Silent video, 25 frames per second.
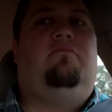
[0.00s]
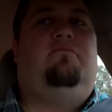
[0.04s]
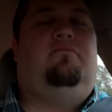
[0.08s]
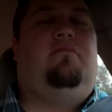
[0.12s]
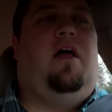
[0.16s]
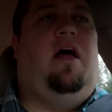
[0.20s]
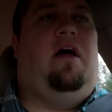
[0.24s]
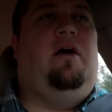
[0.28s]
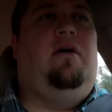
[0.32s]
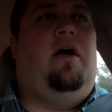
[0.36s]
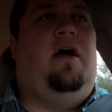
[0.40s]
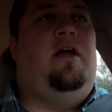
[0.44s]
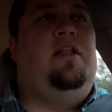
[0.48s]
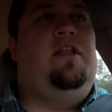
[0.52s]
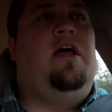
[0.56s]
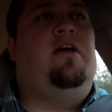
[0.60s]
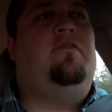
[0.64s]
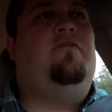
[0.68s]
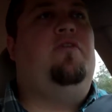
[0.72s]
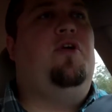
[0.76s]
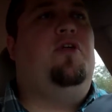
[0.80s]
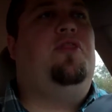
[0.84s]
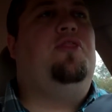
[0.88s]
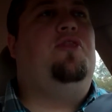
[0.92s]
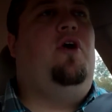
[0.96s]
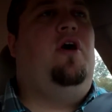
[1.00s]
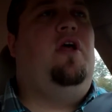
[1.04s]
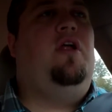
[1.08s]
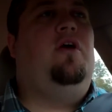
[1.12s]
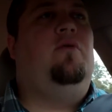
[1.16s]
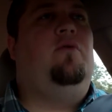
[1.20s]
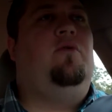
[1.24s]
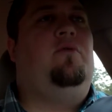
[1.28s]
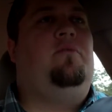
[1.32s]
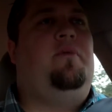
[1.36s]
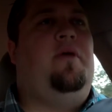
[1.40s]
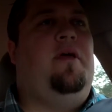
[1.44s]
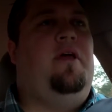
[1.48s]
I never thought I
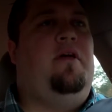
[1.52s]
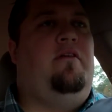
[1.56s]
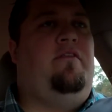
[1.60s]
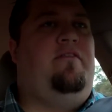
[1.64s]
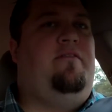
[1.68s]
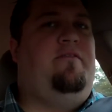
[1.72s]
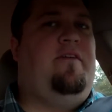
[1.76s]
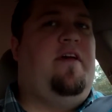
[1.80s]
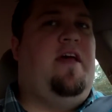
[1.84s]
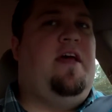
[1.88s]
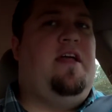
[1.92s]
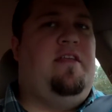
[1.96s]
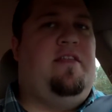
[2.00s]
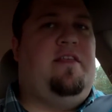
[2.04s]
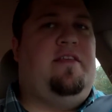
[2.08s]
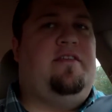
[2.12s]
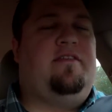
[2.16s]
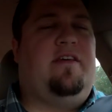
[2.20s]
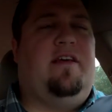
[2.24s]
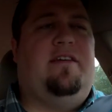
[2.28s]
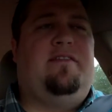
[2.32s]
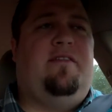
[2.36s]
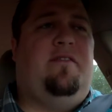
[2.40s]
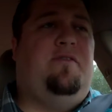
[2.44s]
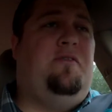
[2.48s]
would be a fan of these guys.